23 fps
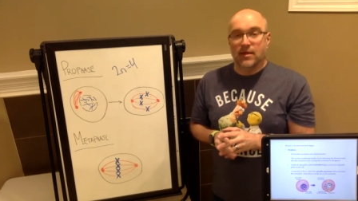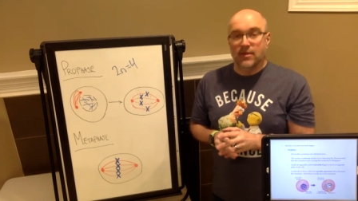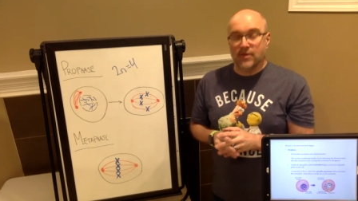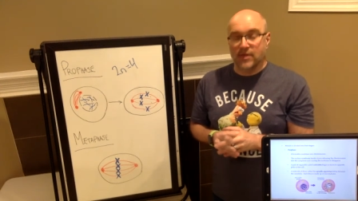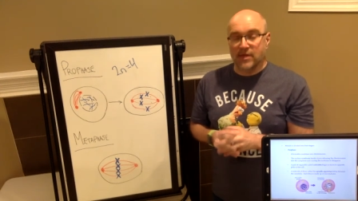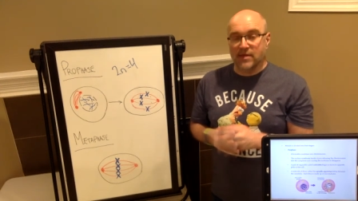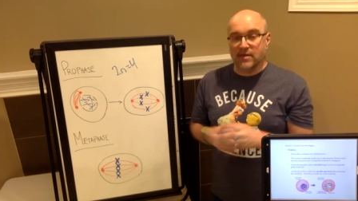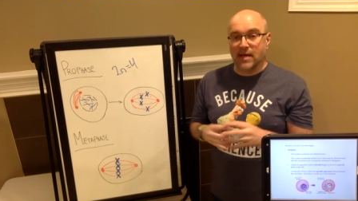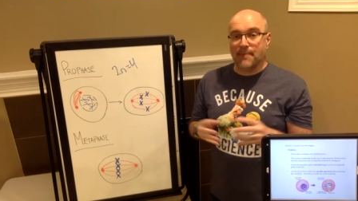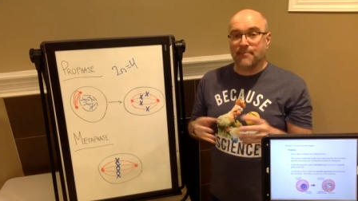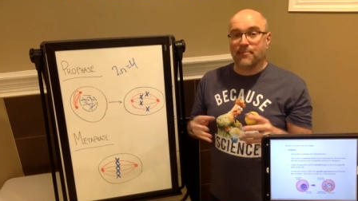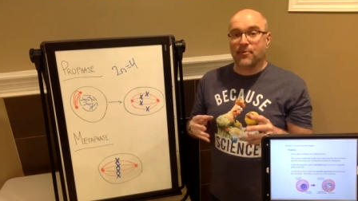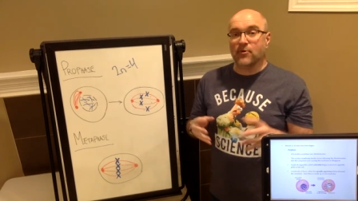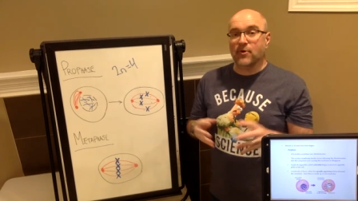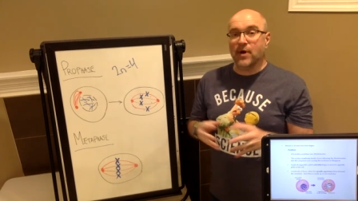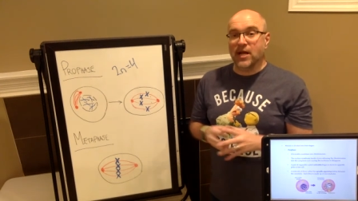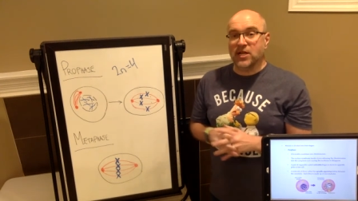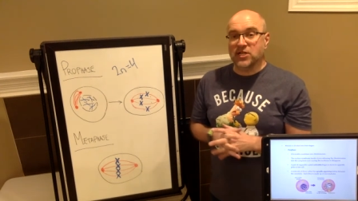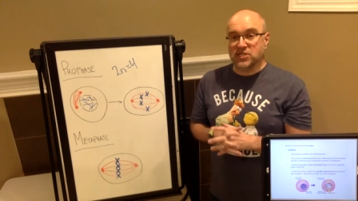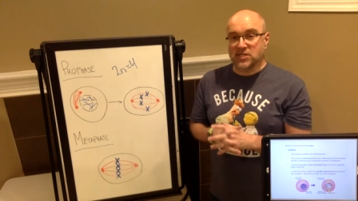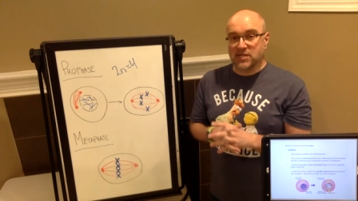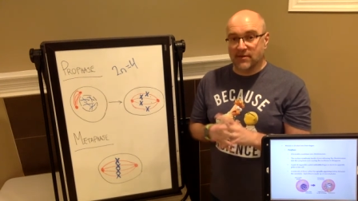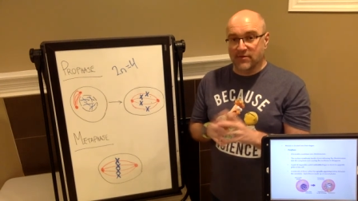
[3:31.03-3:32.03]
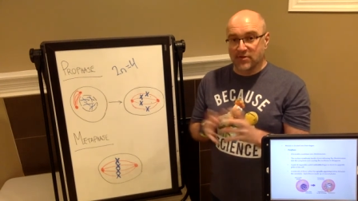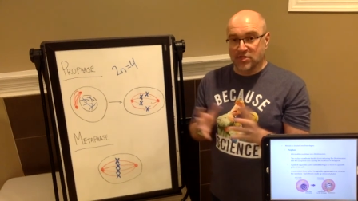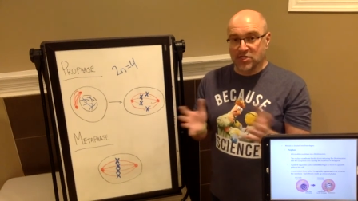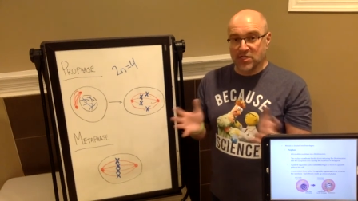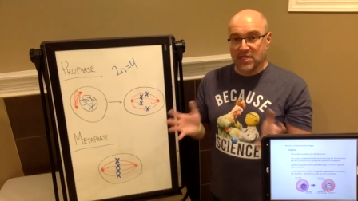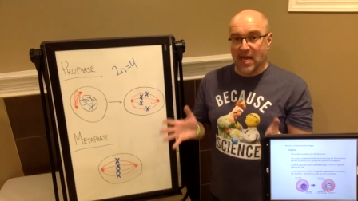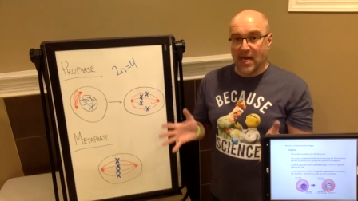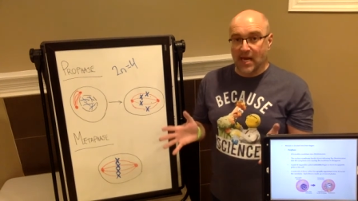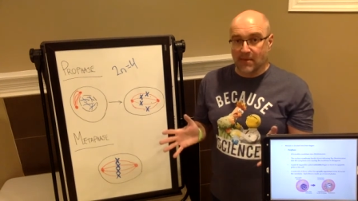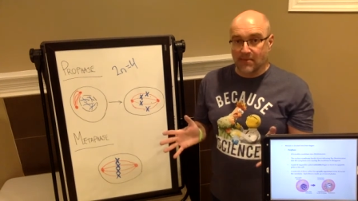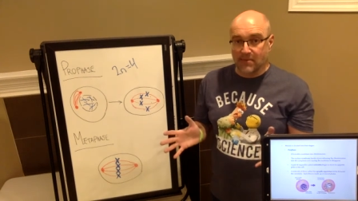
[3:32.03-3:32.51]
the separation of the
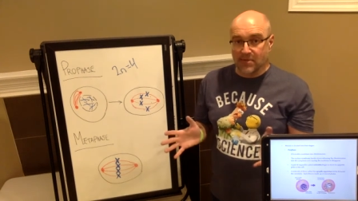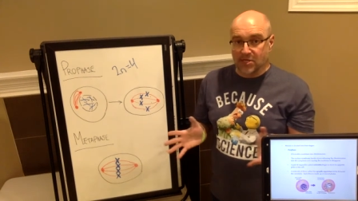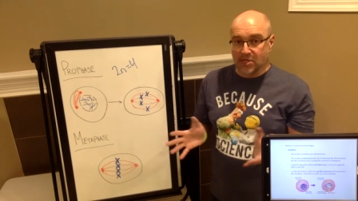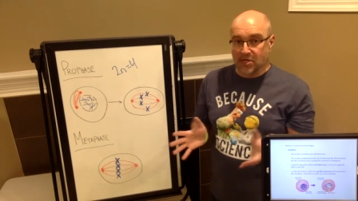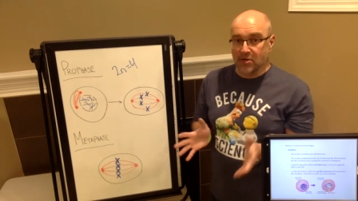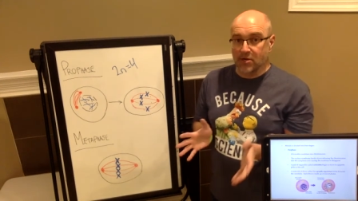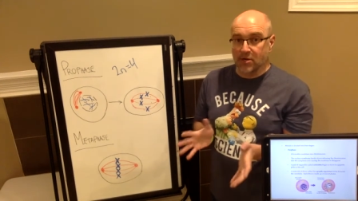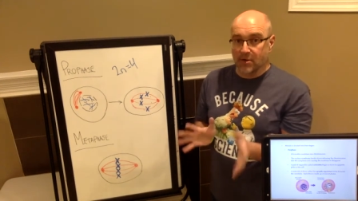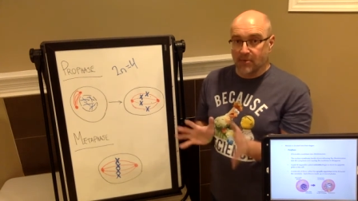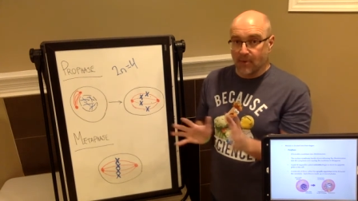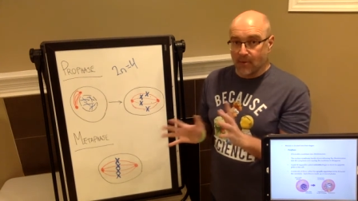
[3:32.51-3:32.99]
genetic material.